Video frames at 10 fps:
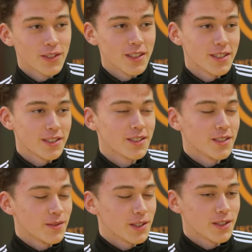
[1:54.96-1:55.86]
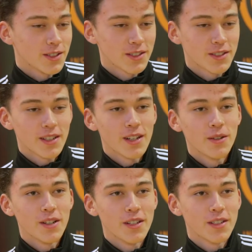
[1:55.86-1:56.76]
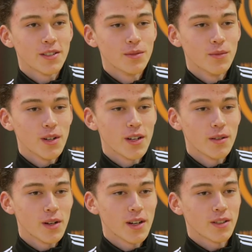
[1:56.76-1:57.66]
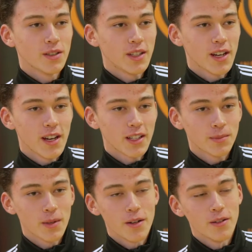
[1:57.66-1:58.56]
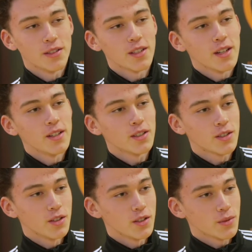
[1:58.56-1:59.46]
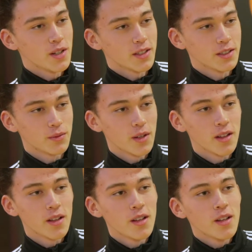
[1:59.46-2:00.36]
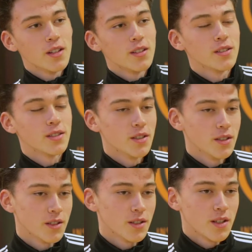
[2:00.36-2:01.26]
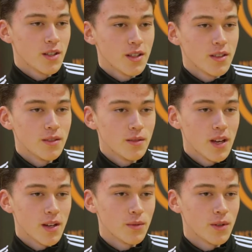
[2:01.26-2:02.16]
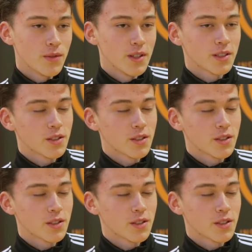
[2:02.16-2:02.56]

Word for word: for this because I wanted somewhere where I could get experience and college work as well so uh, with this